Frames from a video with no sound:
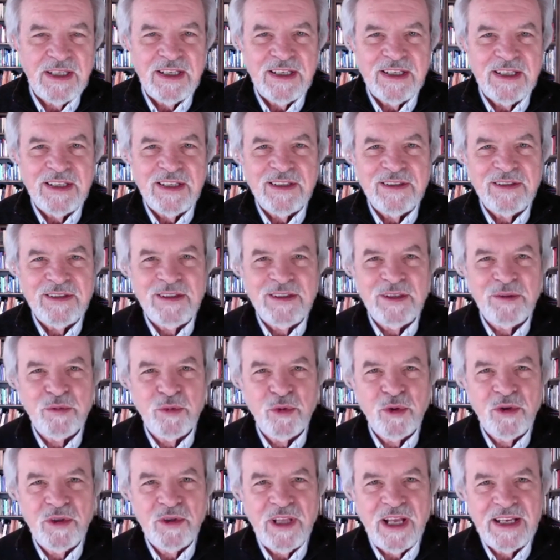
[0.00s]
the
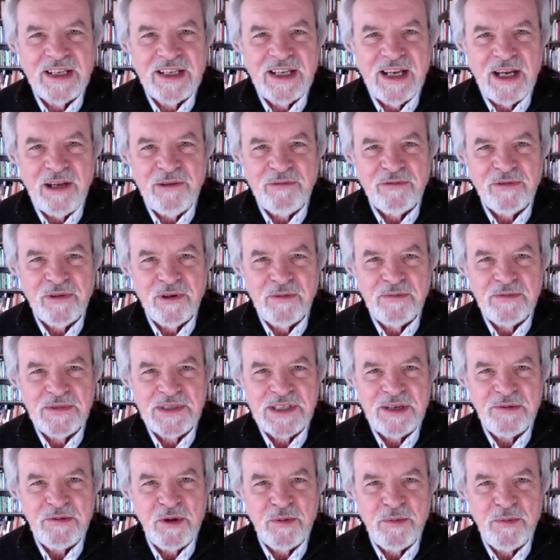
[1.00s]
rule I got from
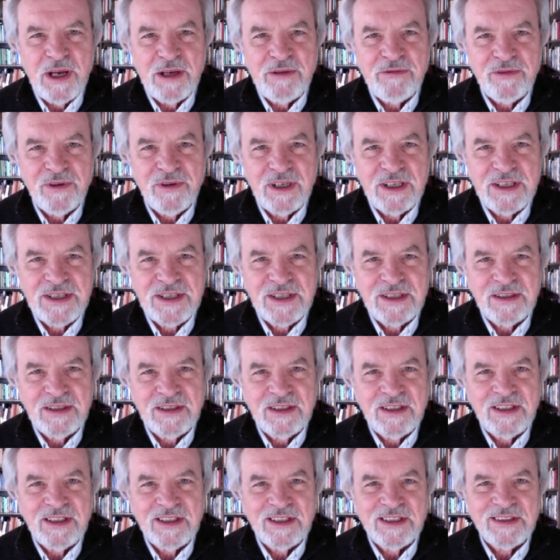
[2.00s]
some of my friends
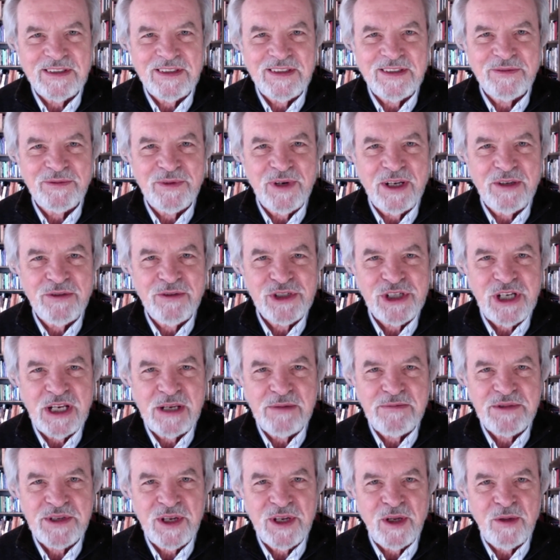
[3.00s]
around
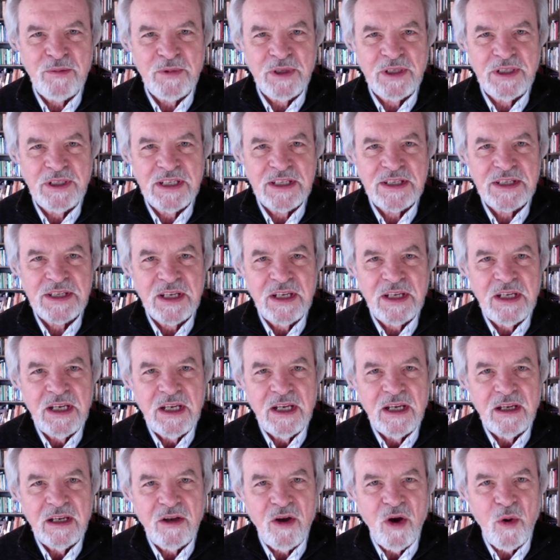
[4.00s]
James Hillman, is
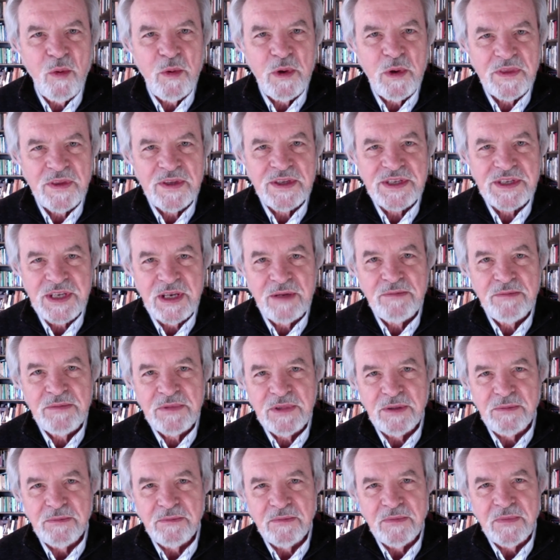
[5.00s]
go with the
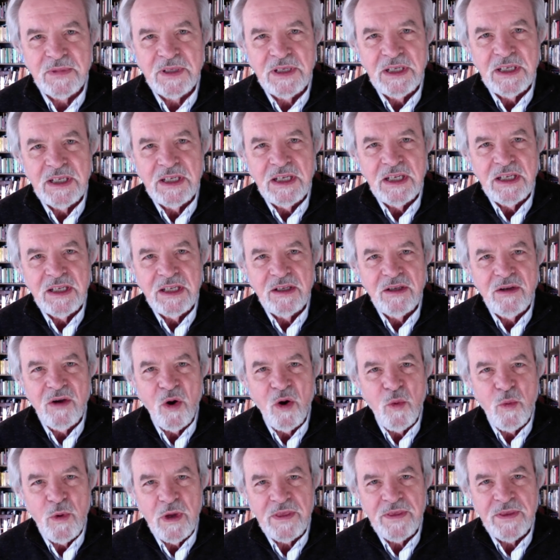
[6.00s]
symptom, go
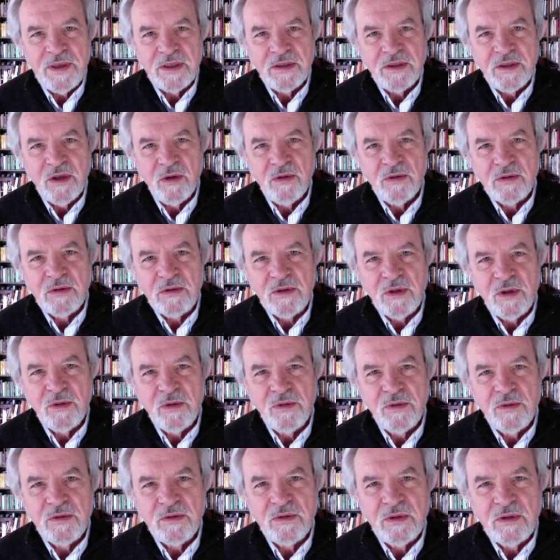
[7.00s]
with it. Don't
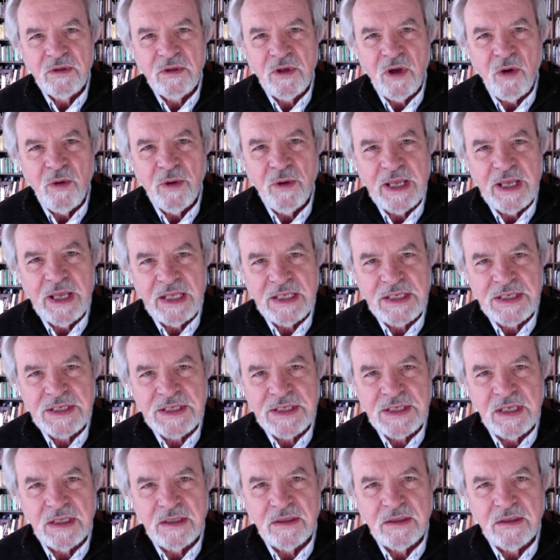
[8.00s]
go against
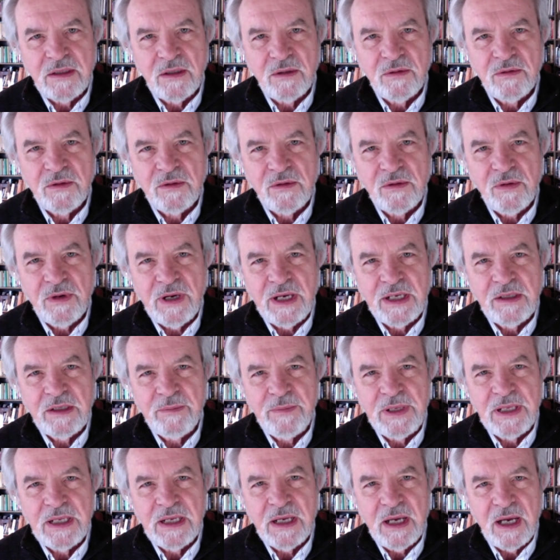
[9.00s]
it. Don't try to
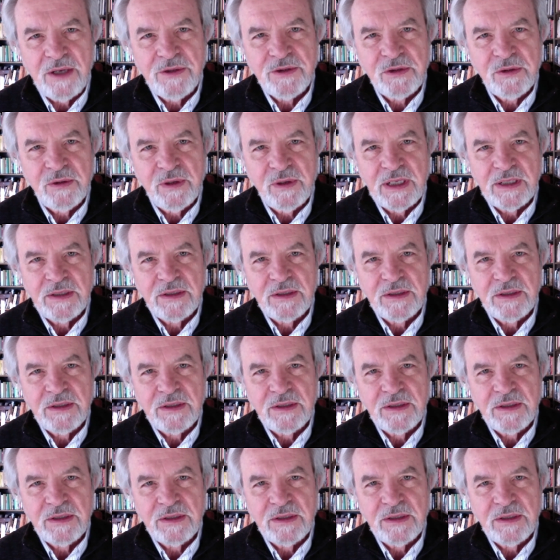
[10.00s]
be contrary to